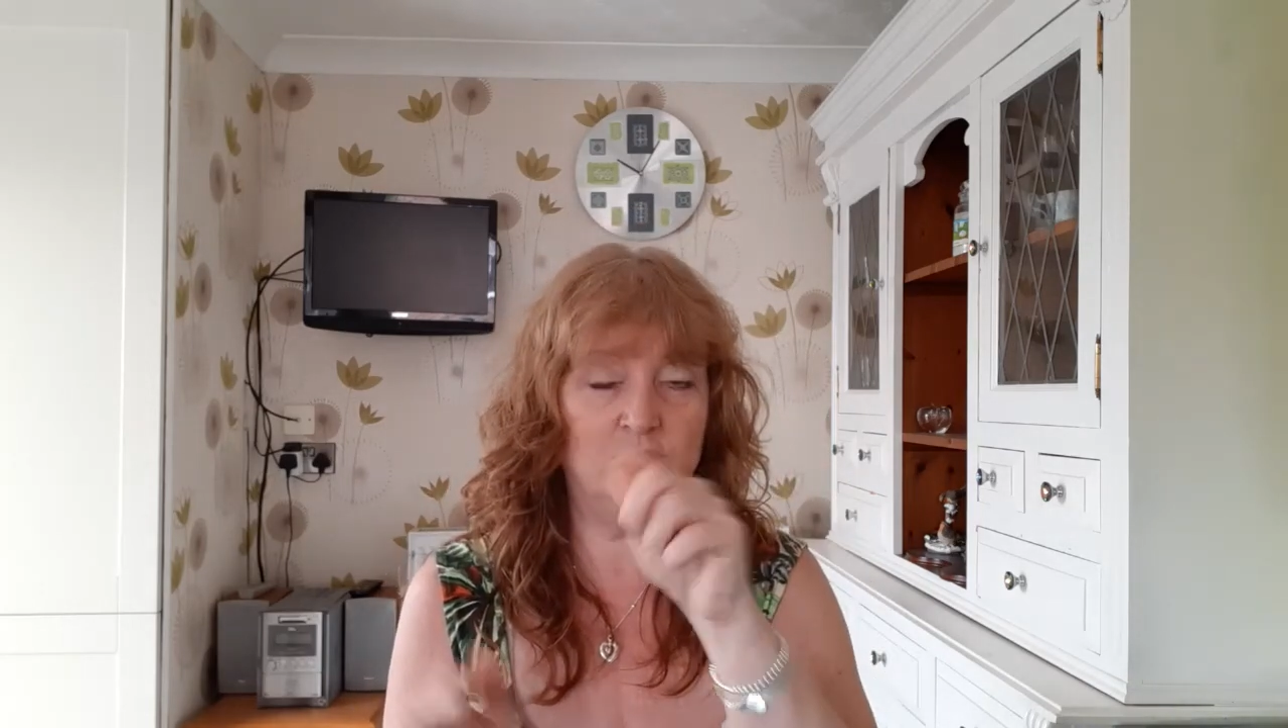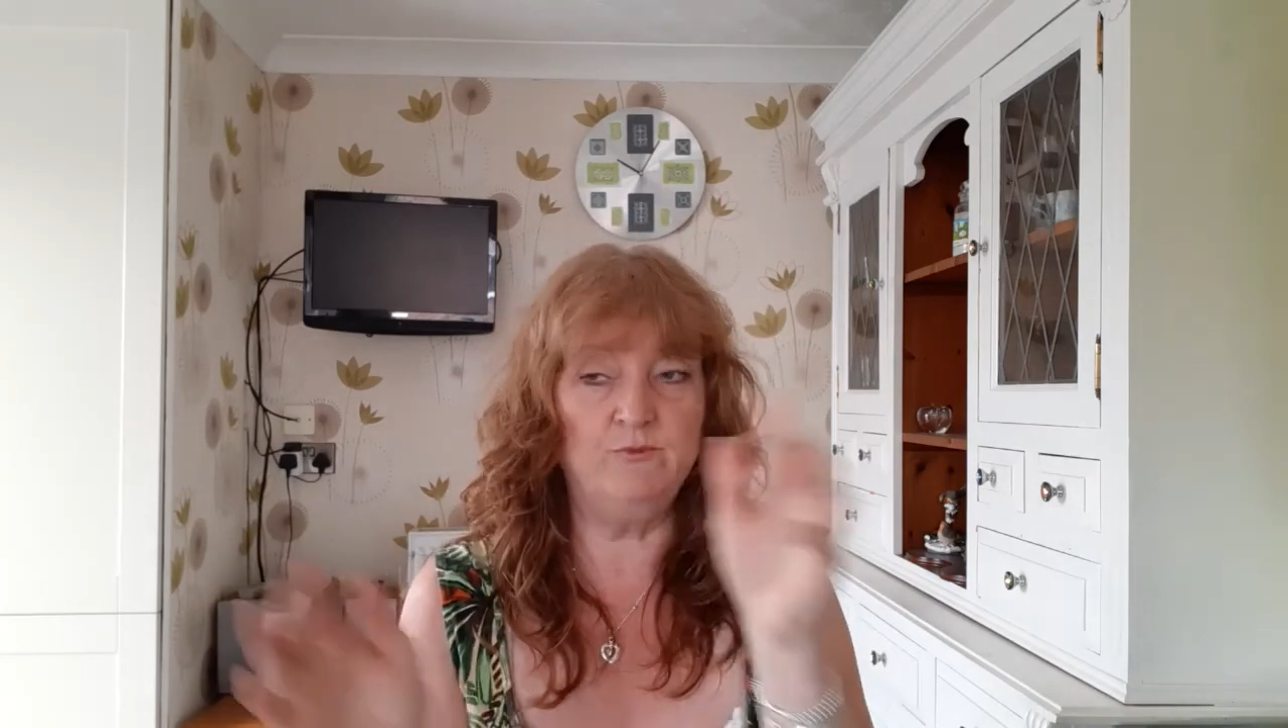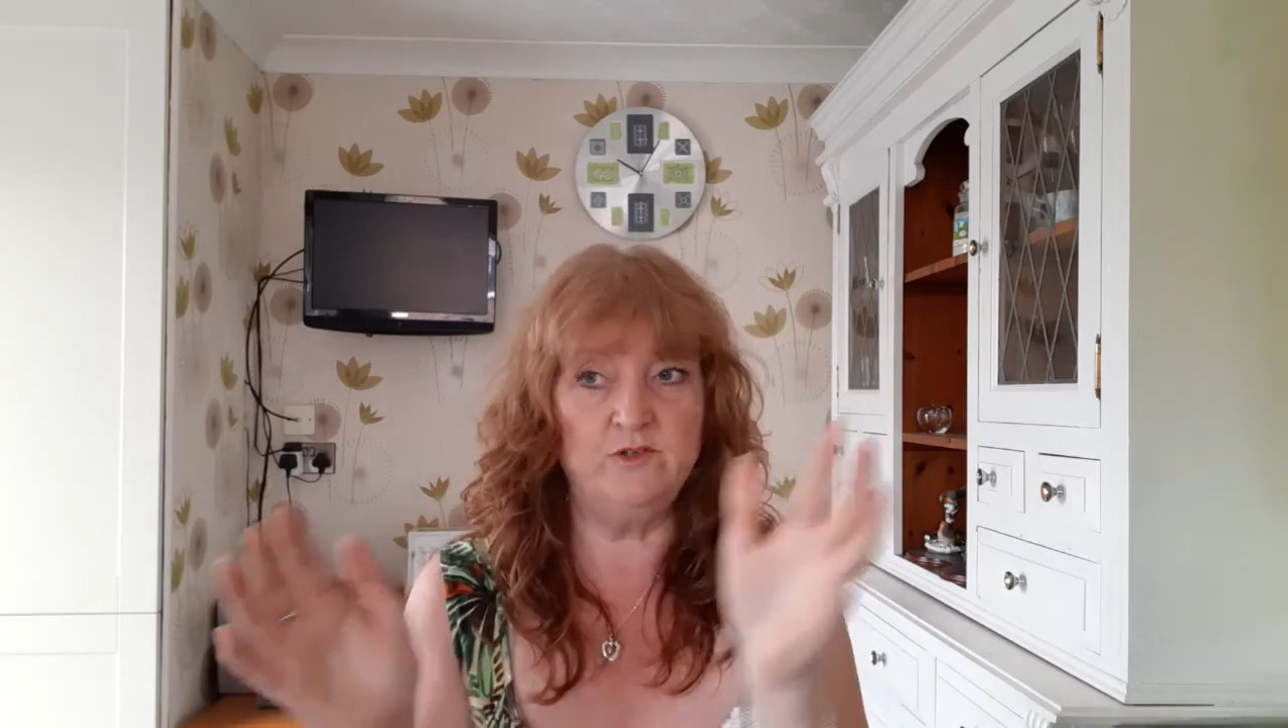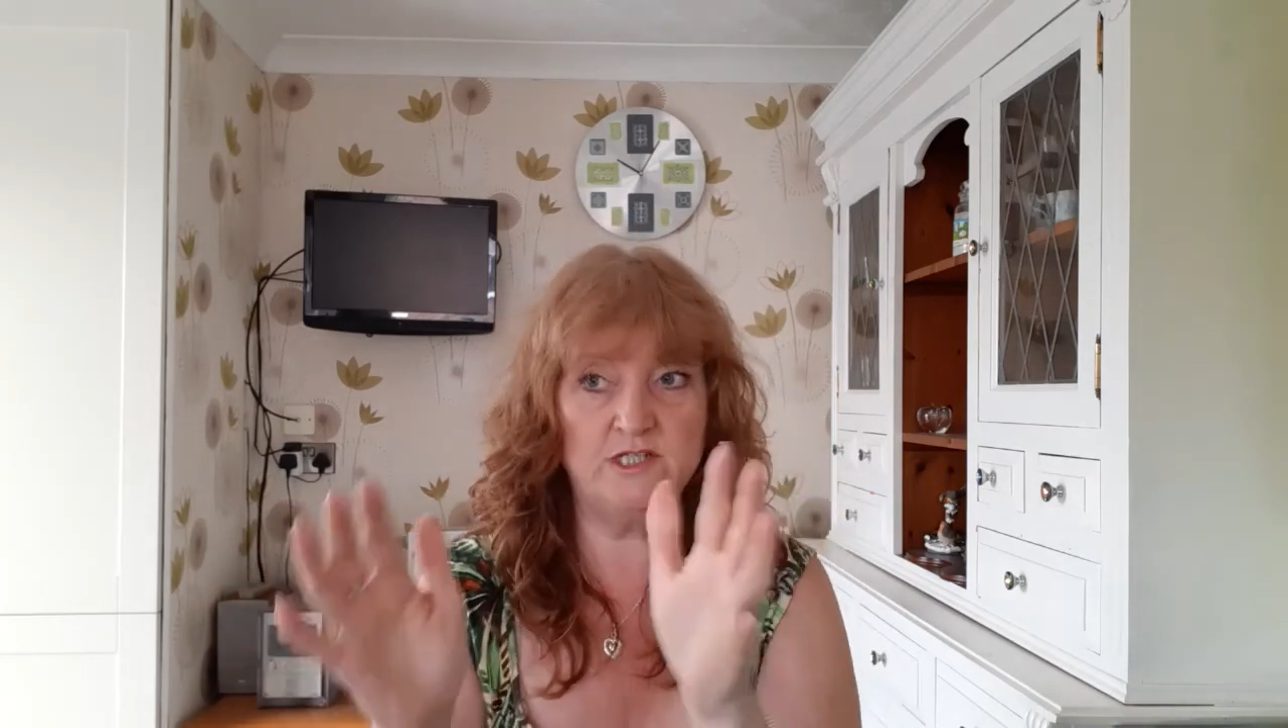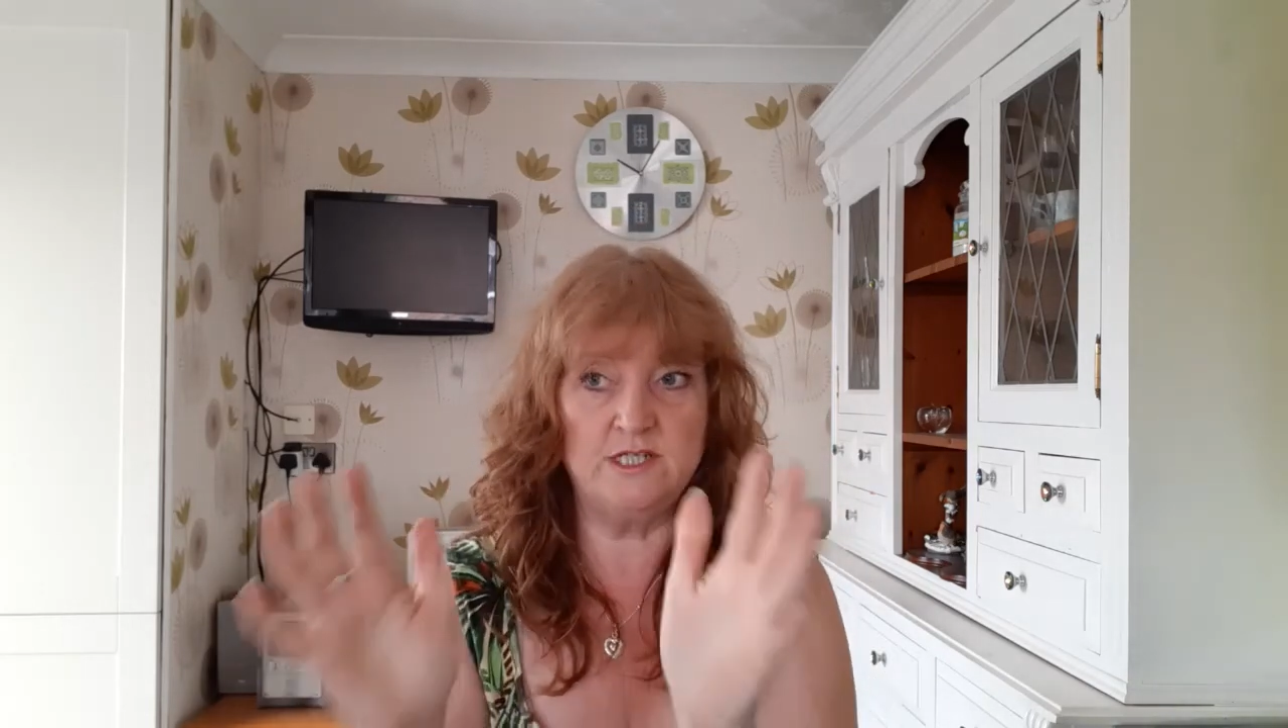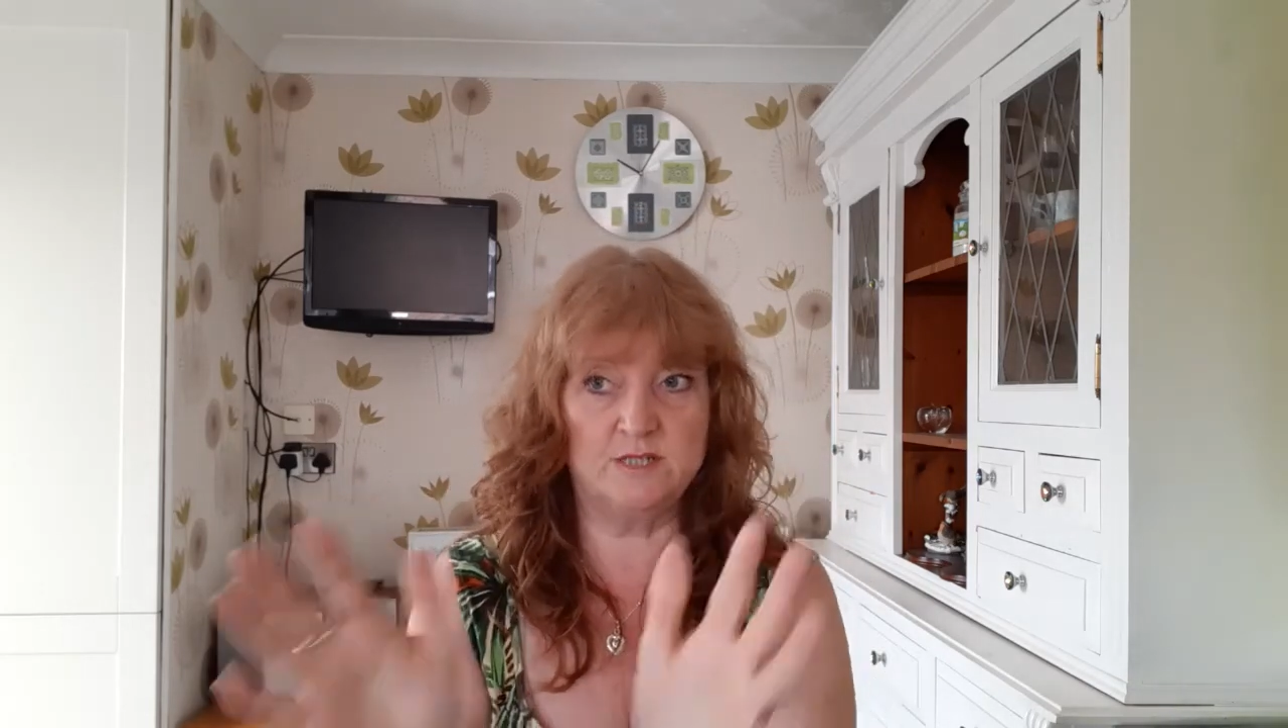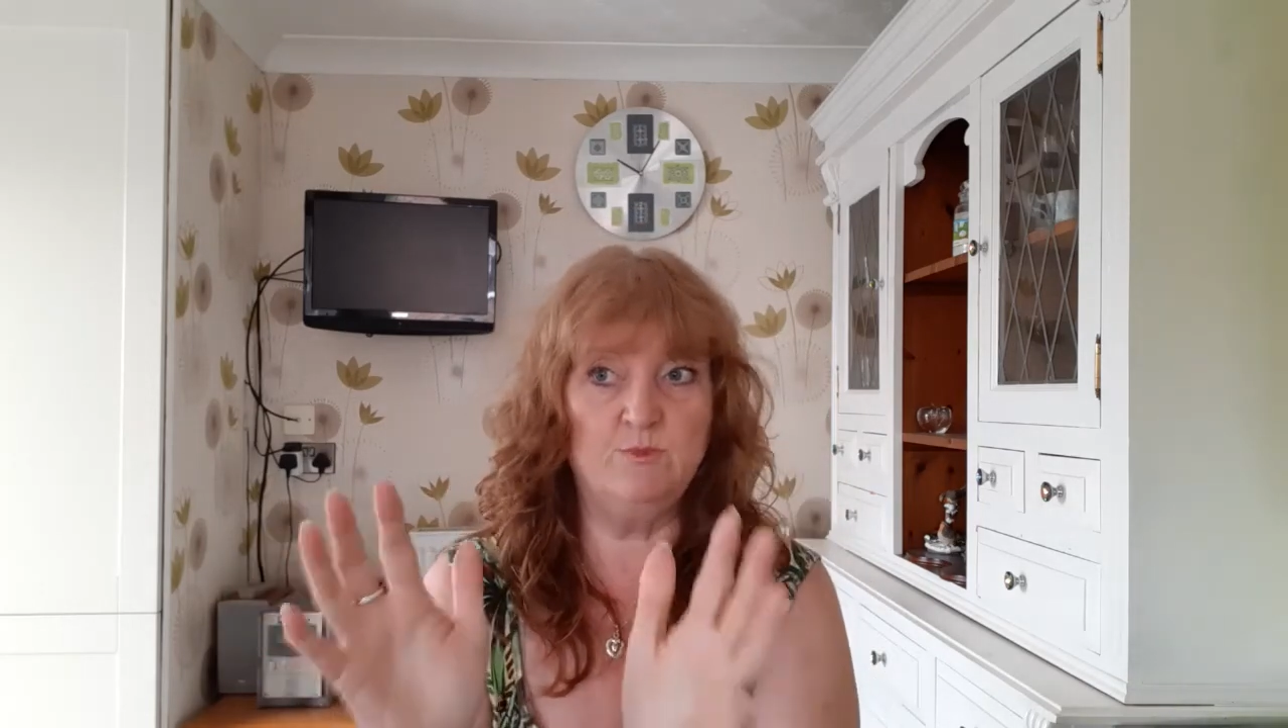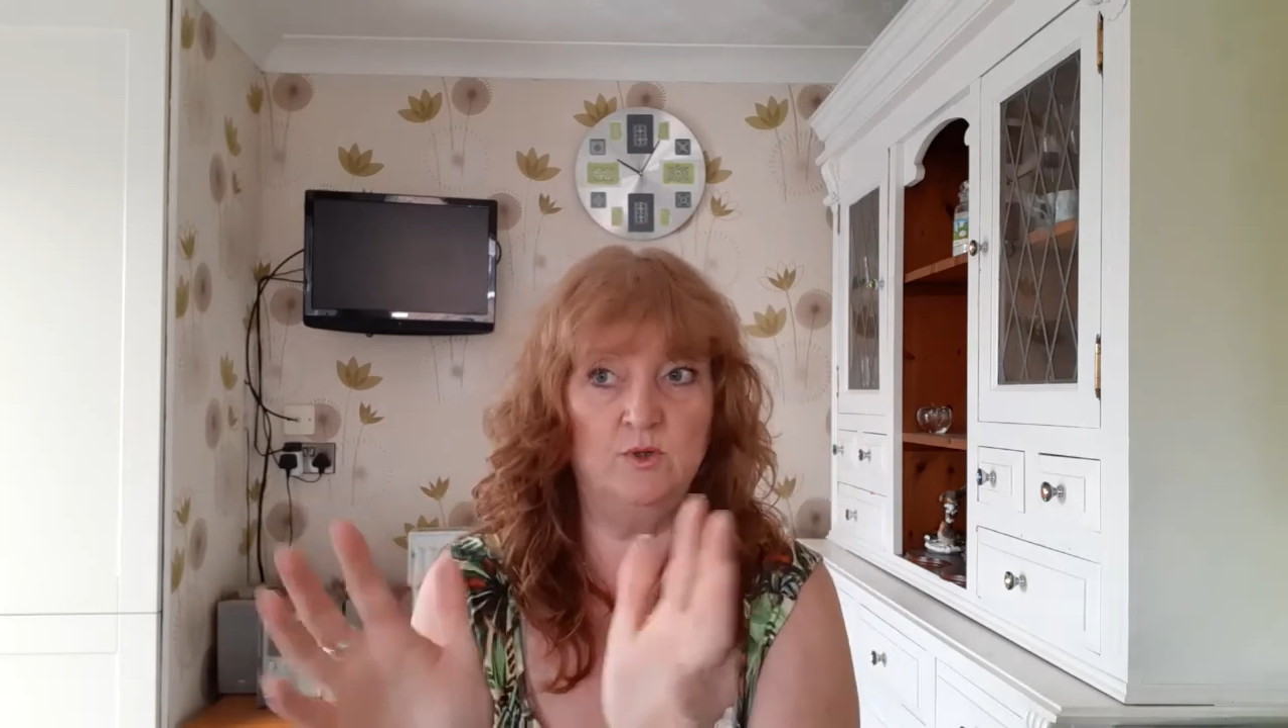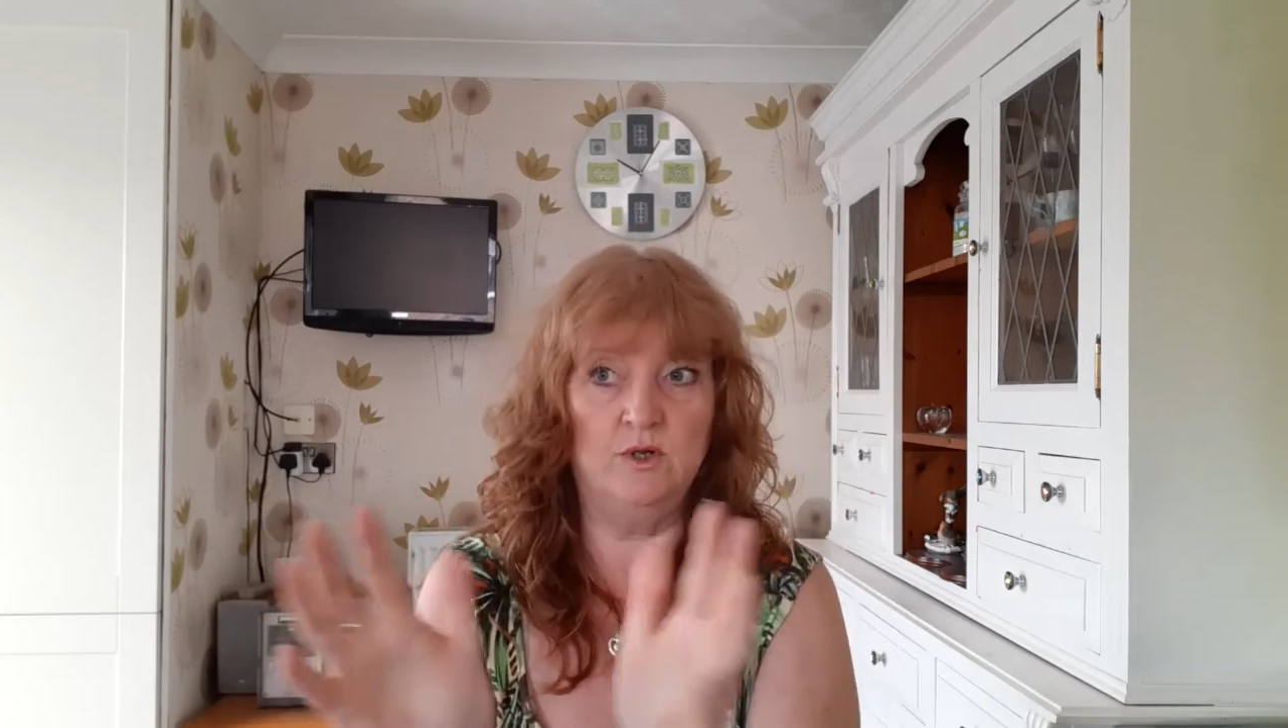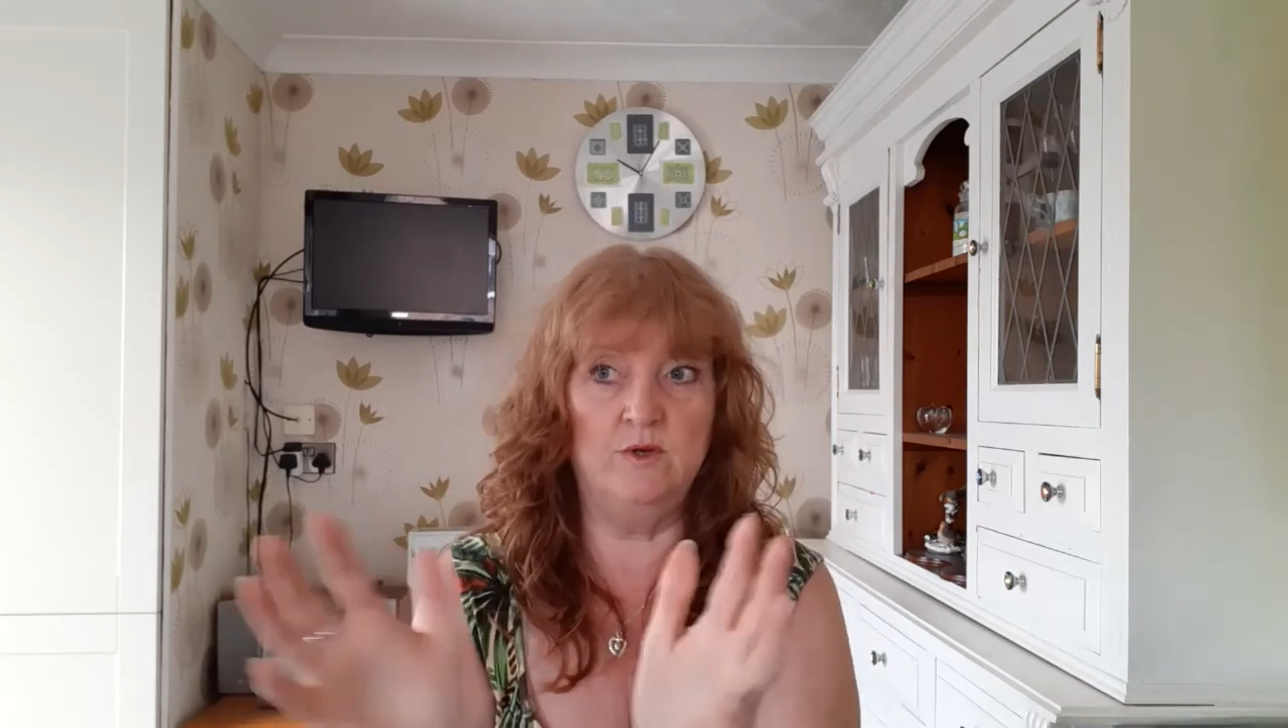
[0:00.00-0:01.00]
obviously
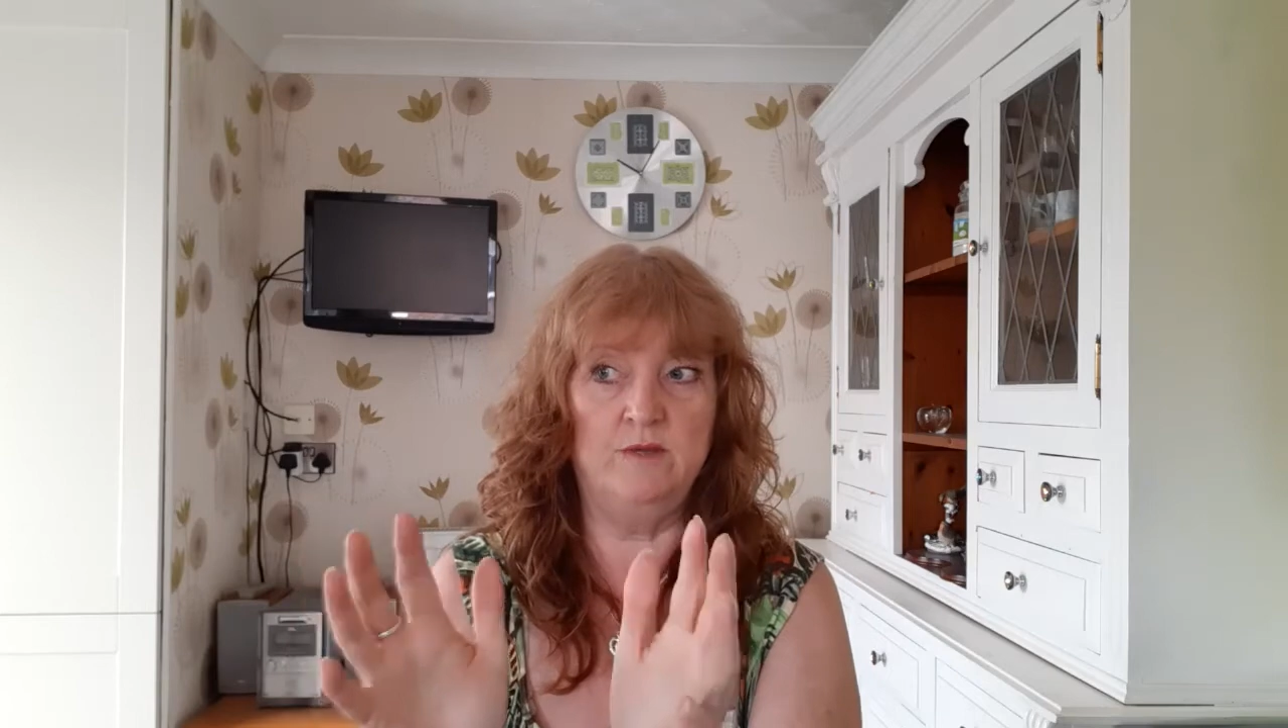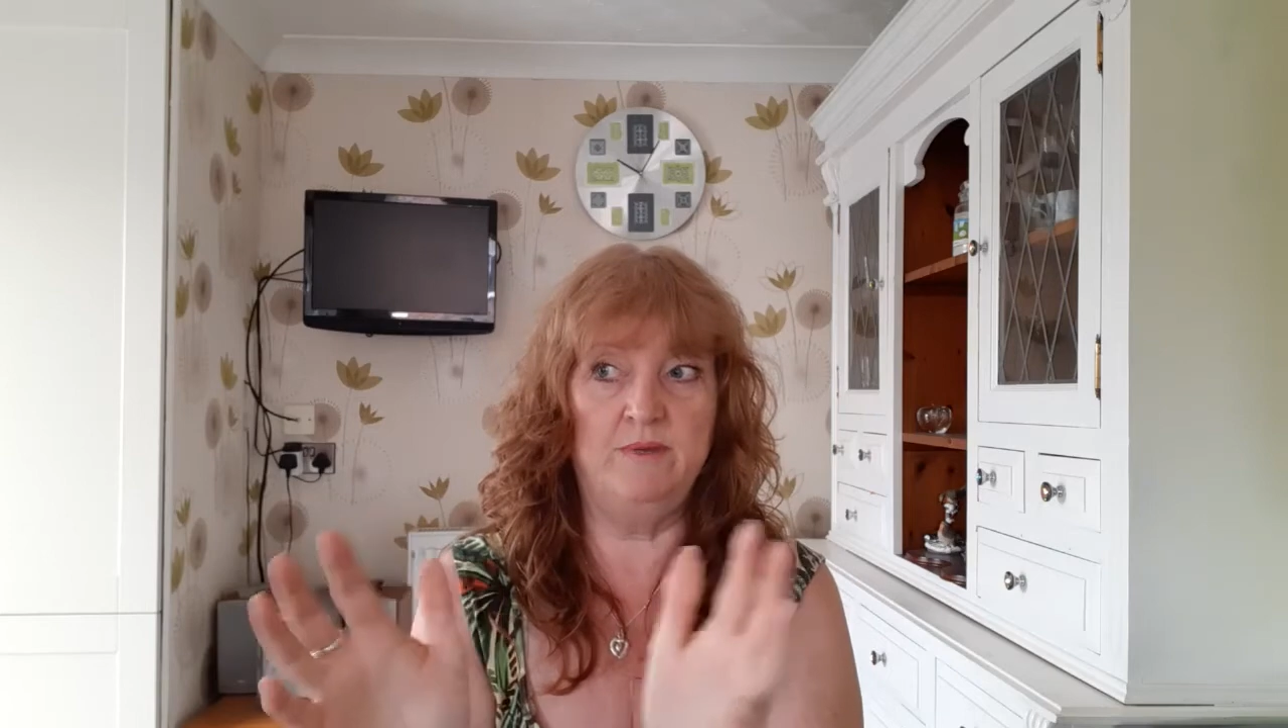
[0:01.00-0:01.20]
smaller at